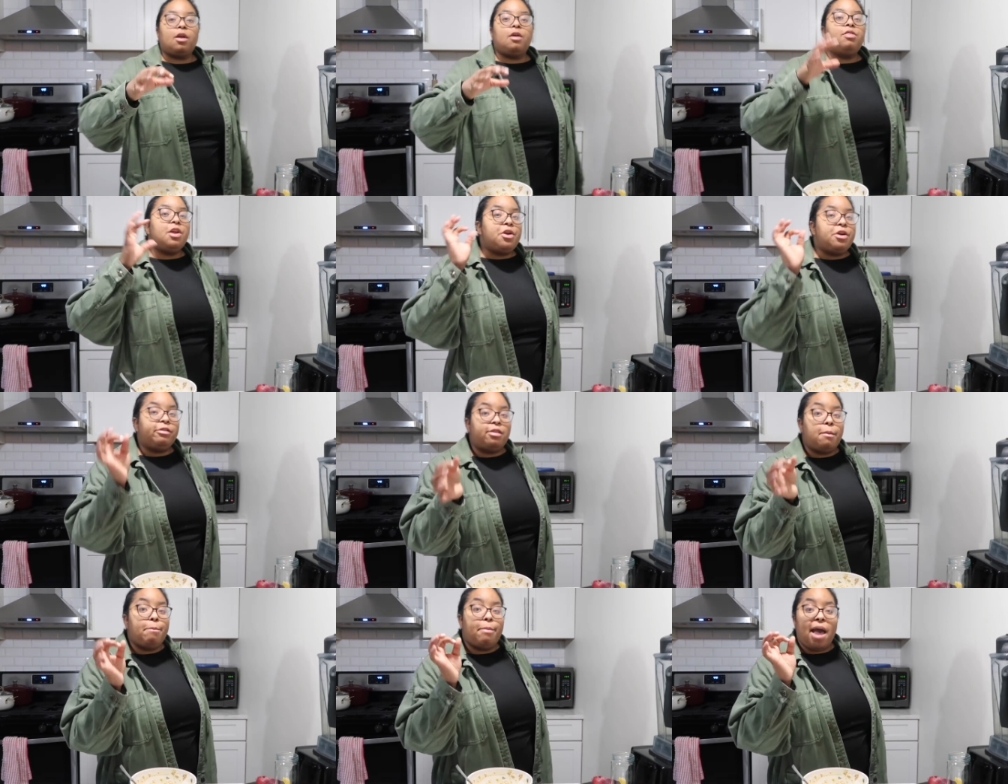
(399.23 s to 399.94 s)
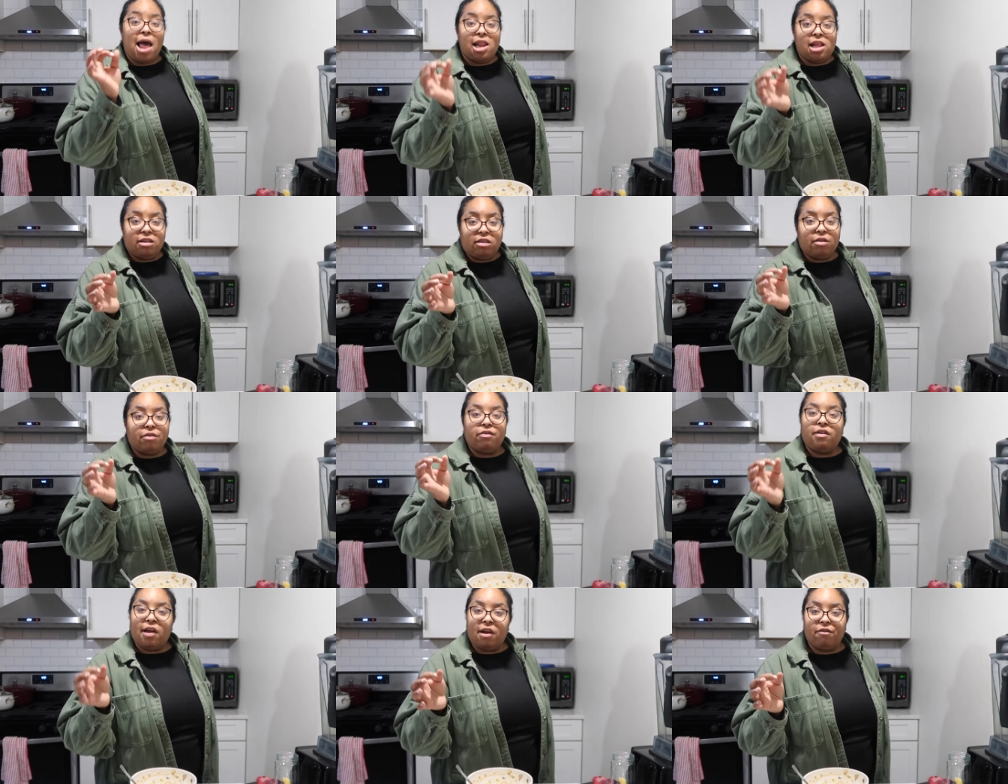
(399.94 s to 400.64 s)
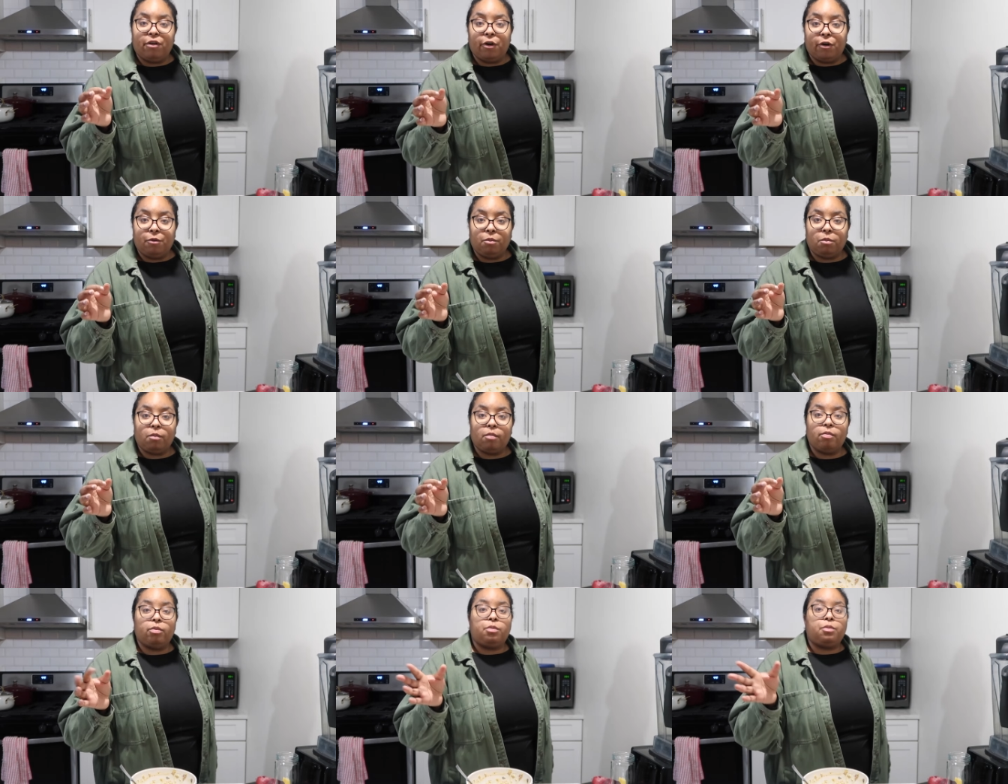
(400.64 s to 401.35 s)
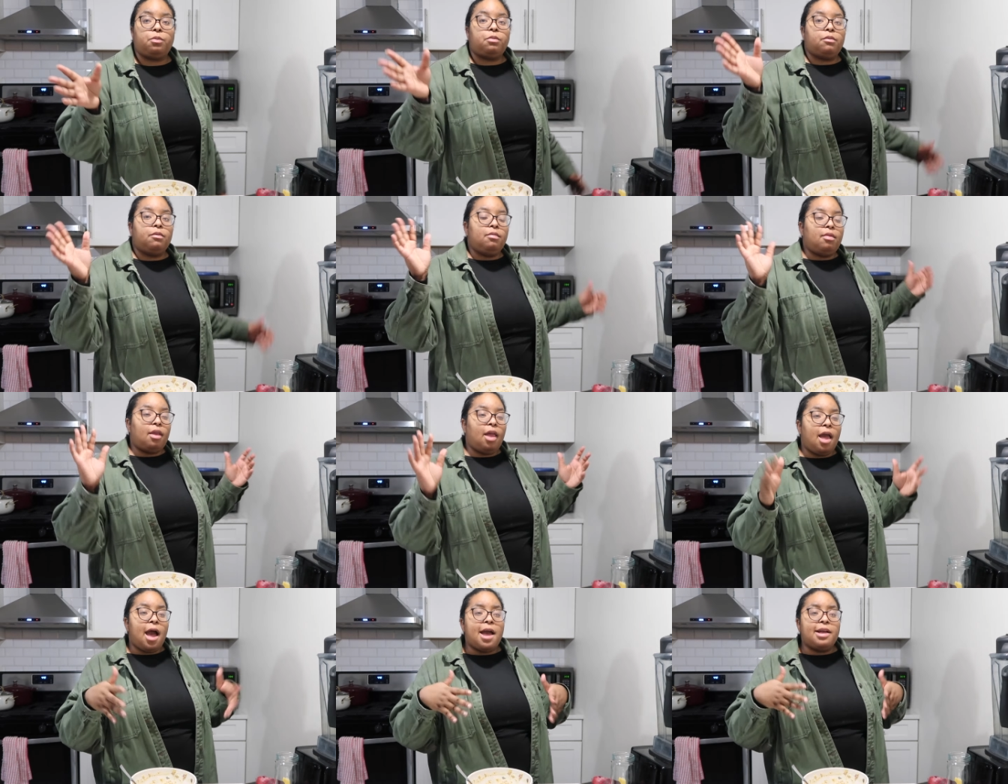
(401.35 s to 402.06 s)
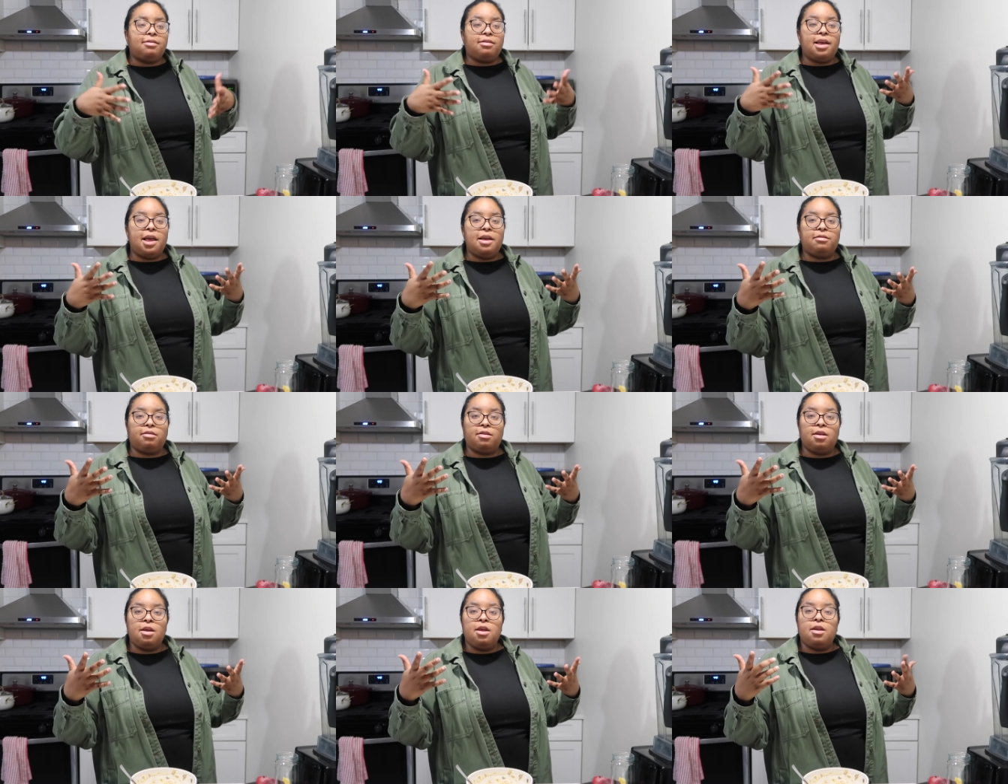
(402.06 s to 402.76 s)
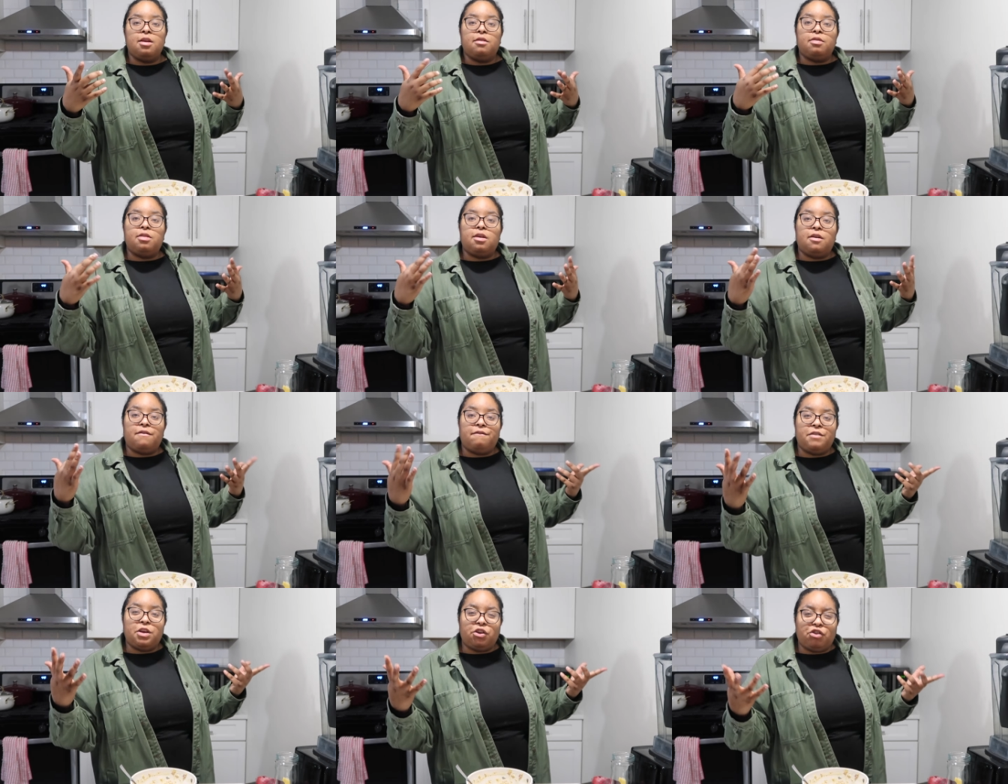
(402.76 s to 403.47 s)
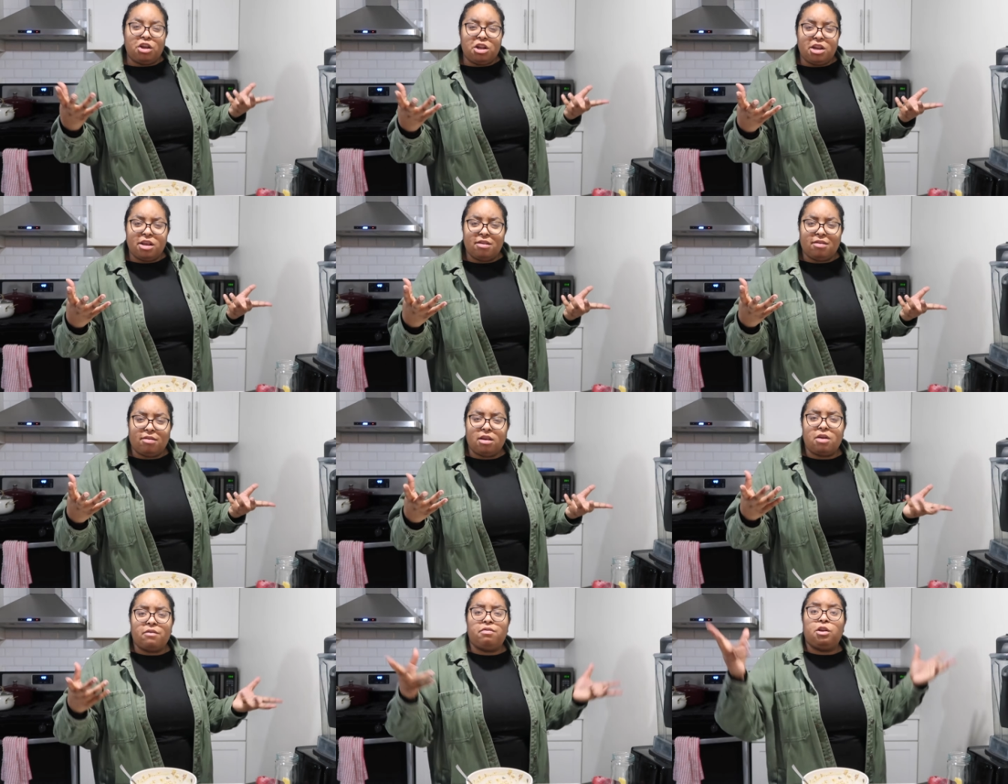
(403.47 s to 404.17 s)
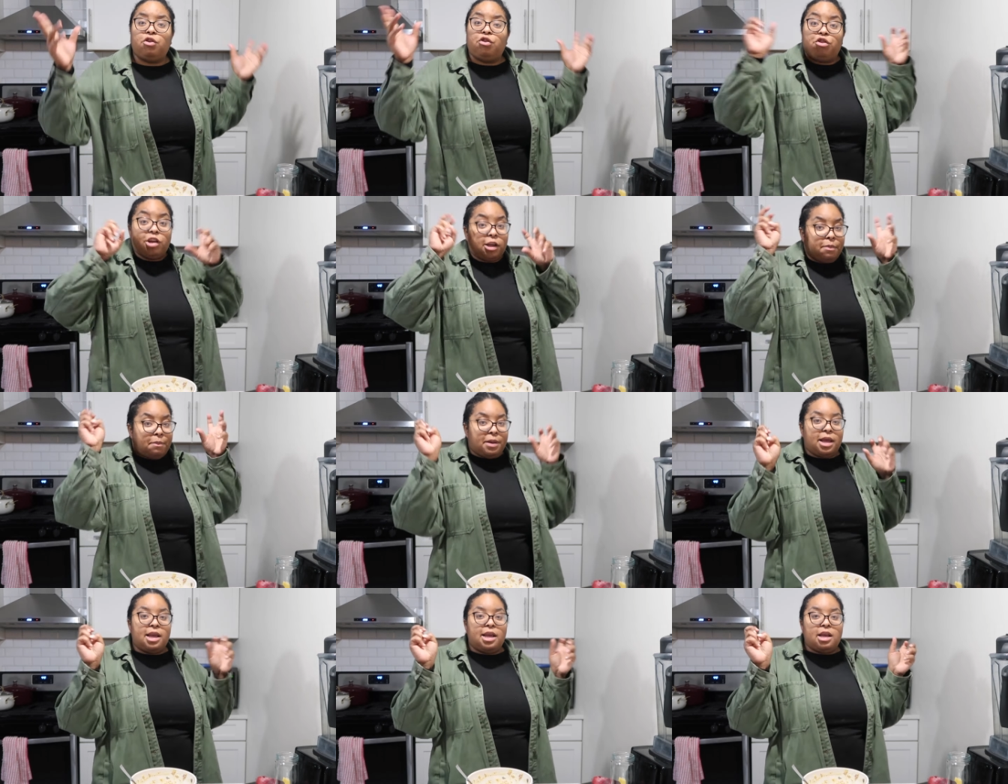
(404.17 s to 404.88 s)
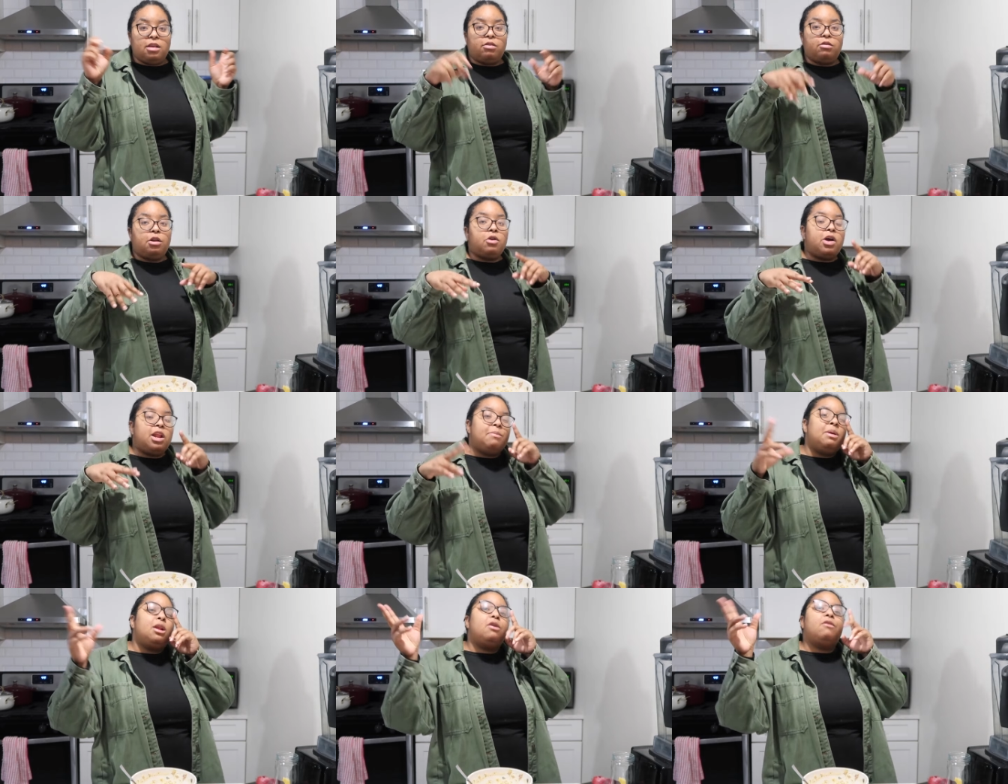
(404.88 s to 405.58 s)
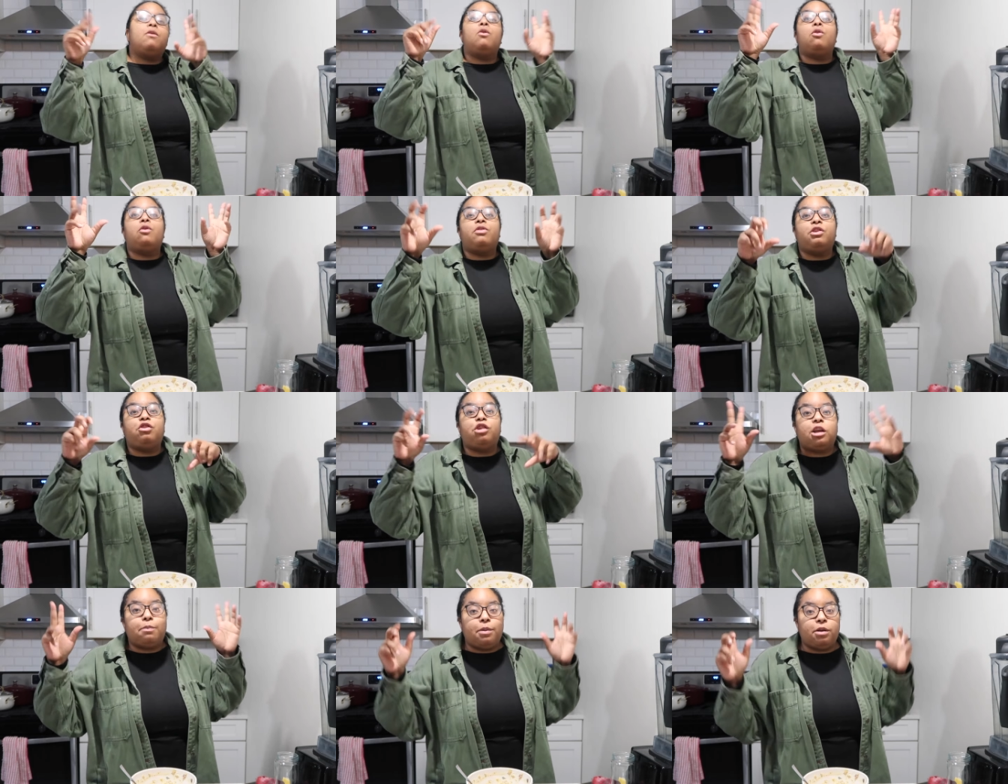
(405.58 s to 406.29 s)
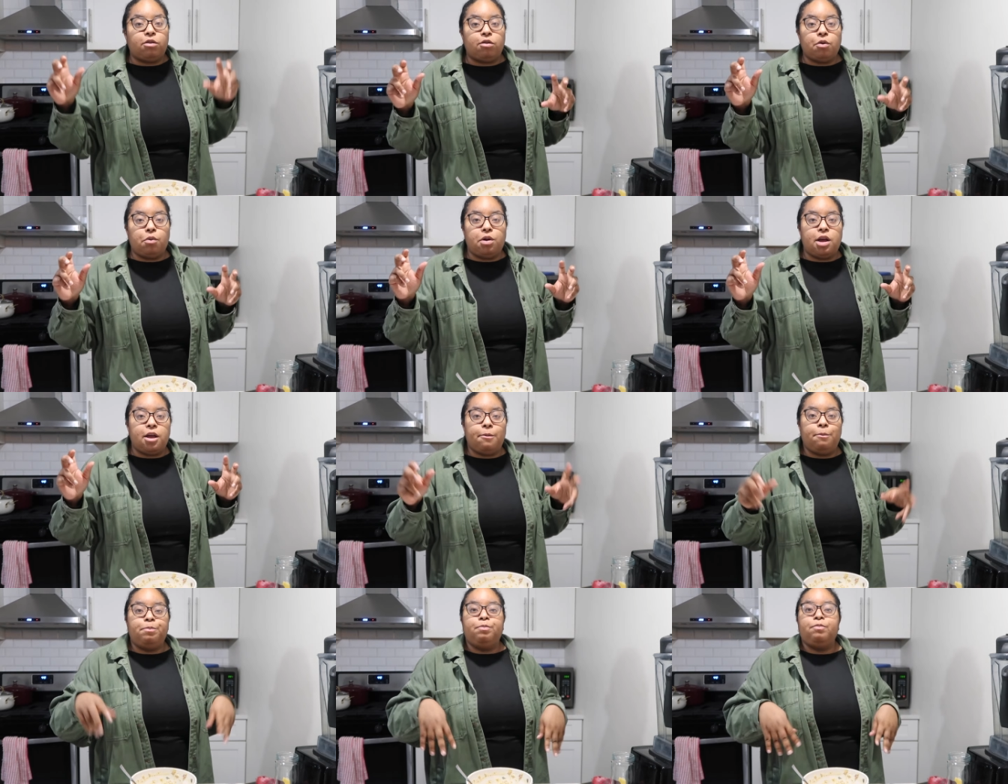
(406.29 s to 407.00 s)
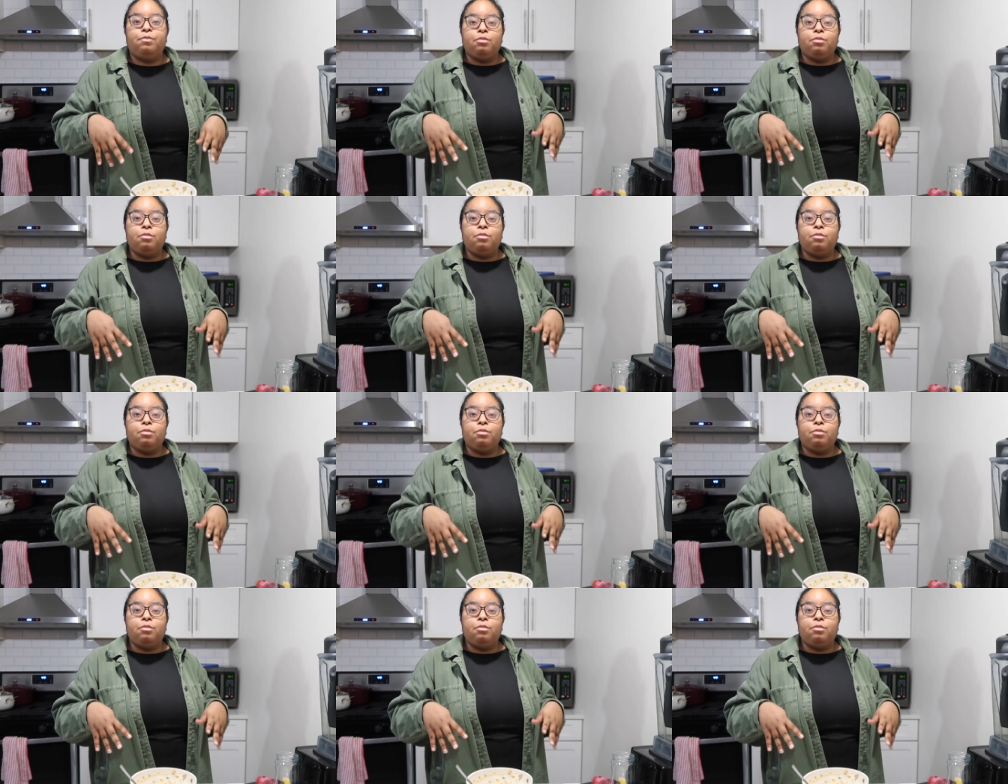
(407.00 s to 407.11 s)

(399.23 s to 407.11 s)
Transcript: there is a balance of flavor i taste the fishiness of the chickpeas, you know what I mean, or, or the chickpea tuna.